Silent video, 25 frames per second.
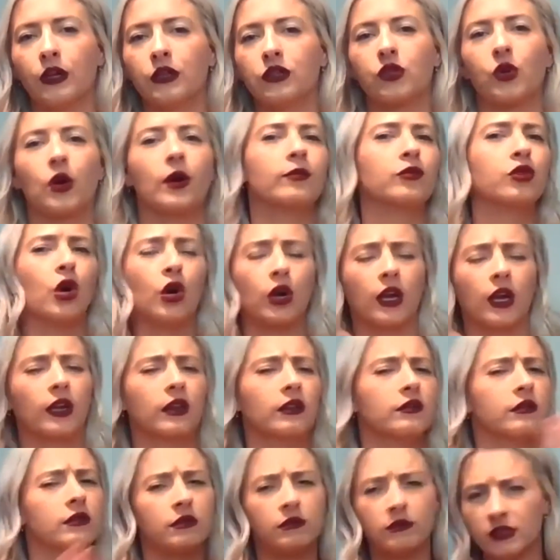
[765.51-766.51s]
so I'm
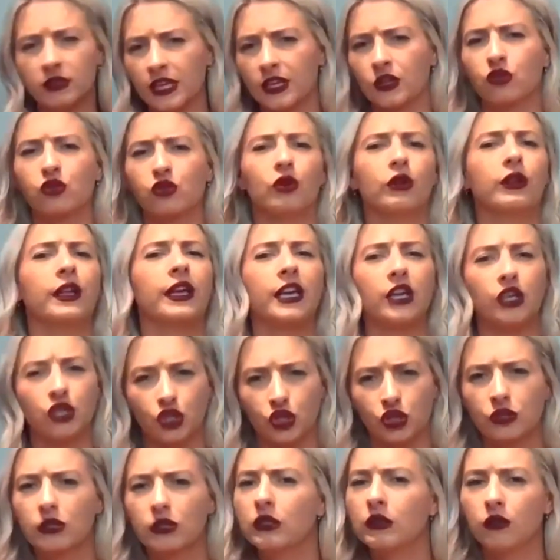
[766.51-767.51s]
talking
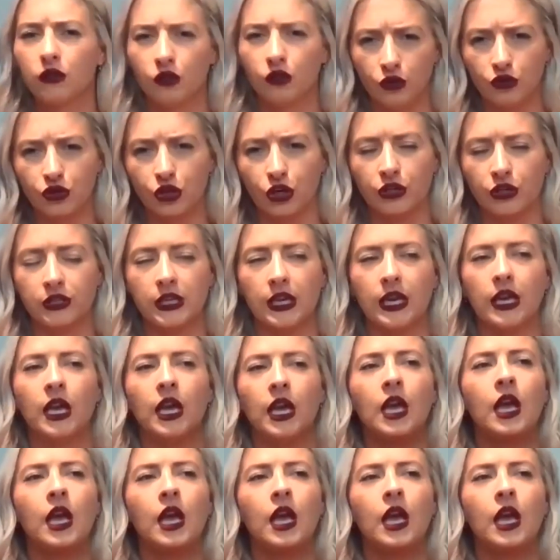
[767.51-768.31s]
Central-ish New Jersey.